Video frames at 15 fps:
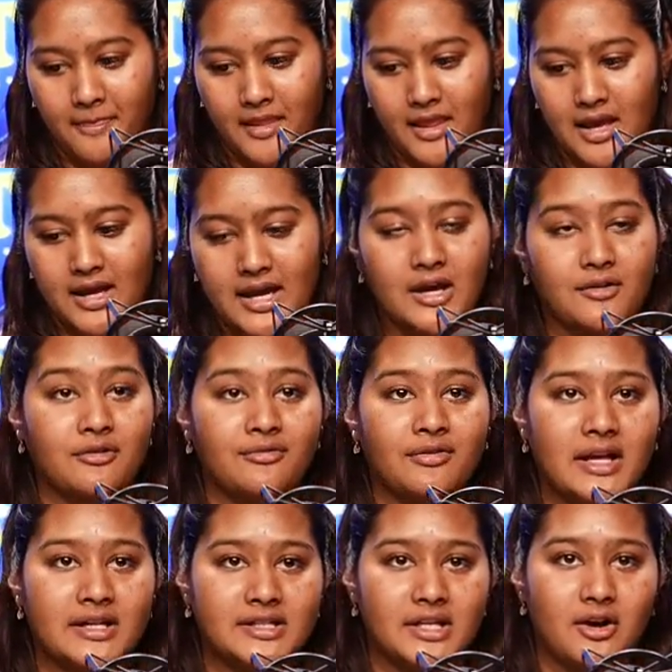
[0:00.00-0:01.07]
again,
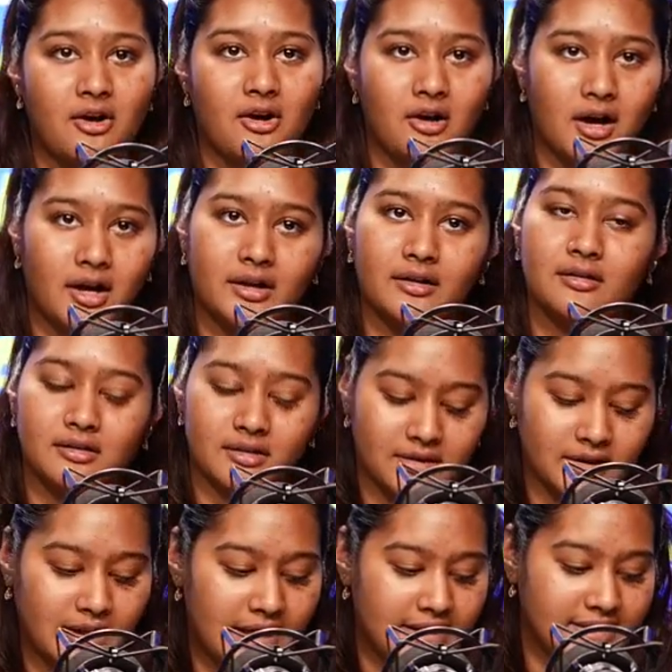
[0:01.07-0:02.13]
reflecting on the
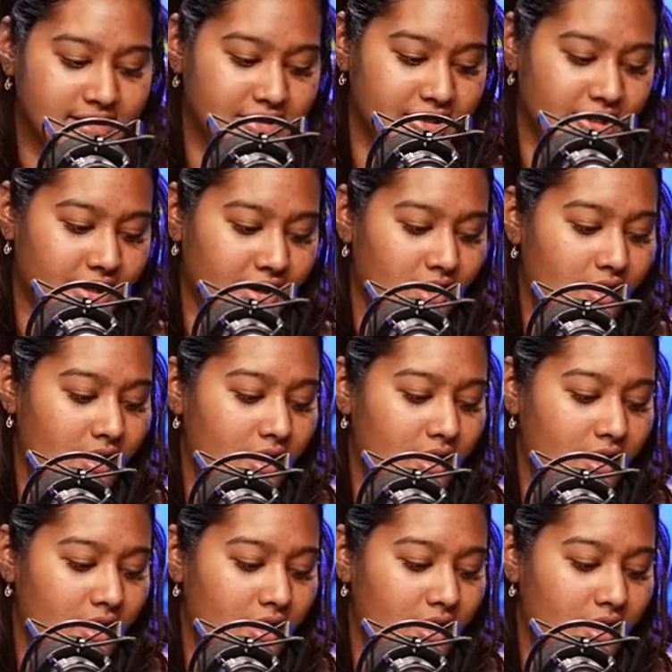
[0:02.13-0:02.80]
last year,